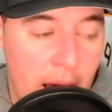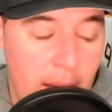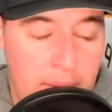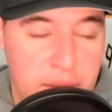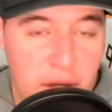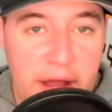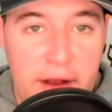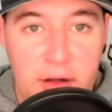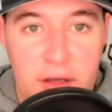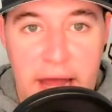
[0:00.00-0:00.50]

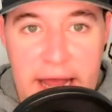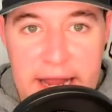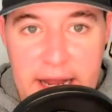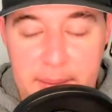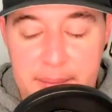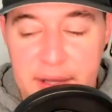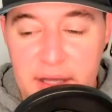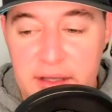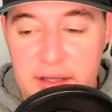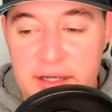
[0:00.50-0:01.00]
player
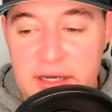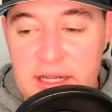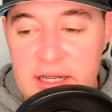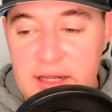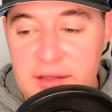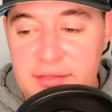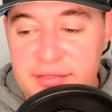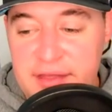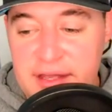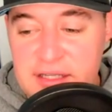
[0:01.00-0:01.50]
likability
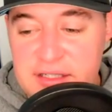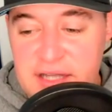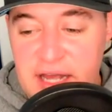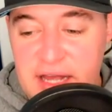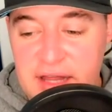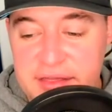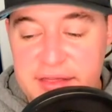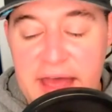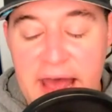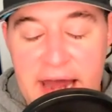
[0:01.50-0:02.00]
and things
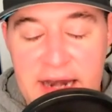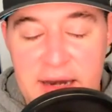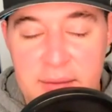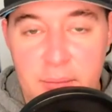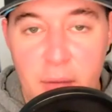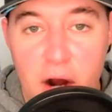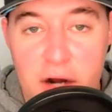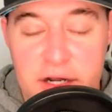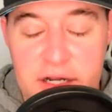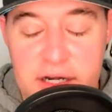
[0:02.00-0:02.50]
like that in
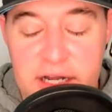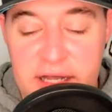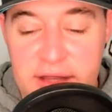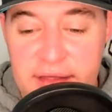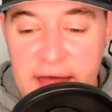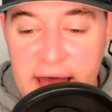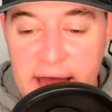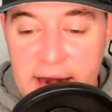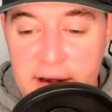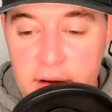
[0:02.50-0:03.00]
marketing
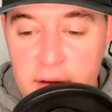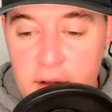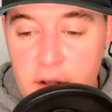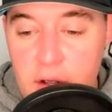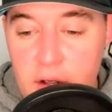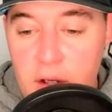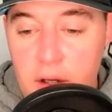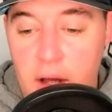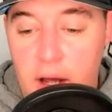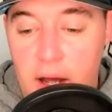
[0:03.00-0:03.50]
that
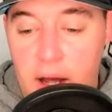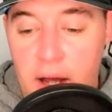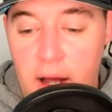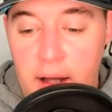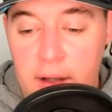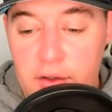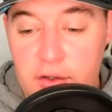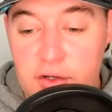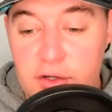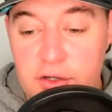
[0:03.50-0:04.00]

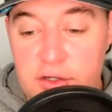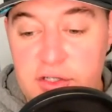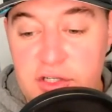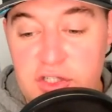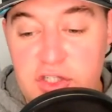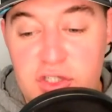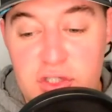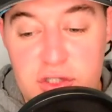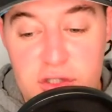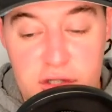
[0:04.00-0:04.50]
could
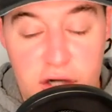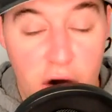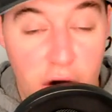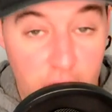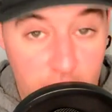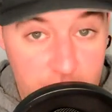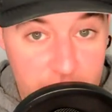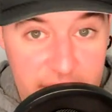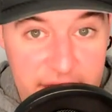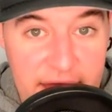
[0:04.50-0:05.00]

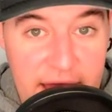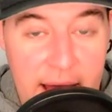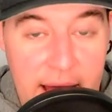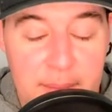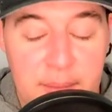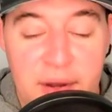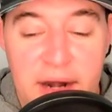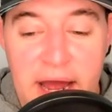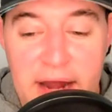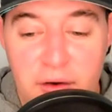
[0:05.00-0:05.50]
determine that.
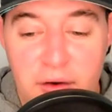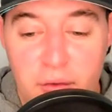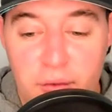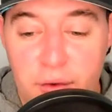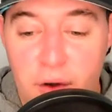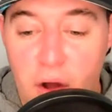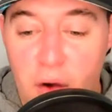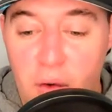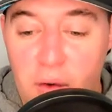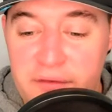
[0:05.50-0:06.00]
But I don't
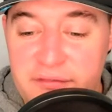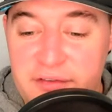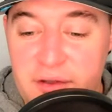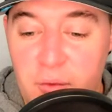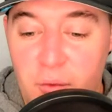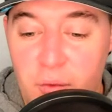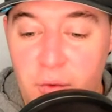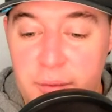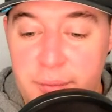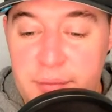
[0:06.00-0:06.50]
know if it
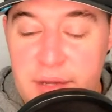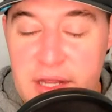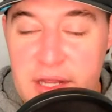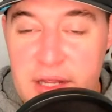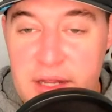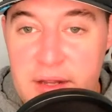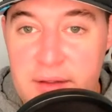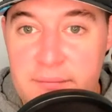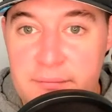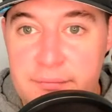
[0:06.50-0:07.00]
would
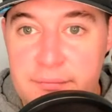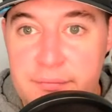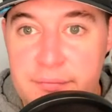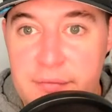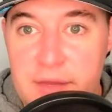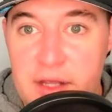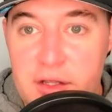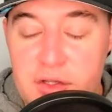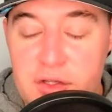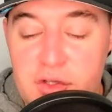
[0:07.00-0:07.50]
be
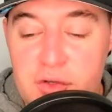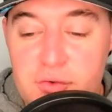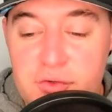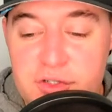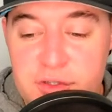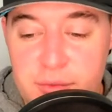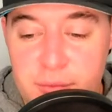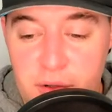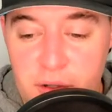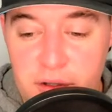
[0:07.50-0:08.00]

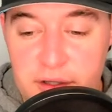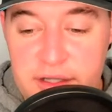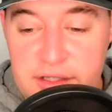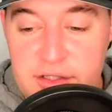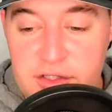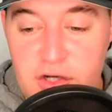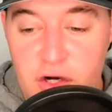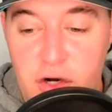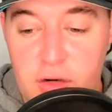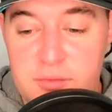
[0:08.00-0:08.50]
usable in
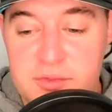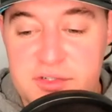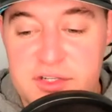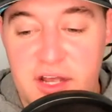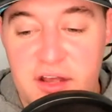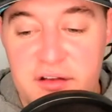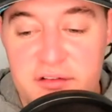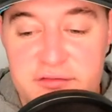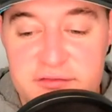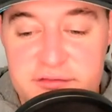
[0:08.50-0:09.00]
terms
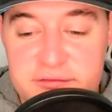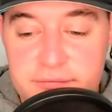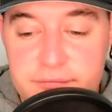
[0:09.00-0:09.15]
of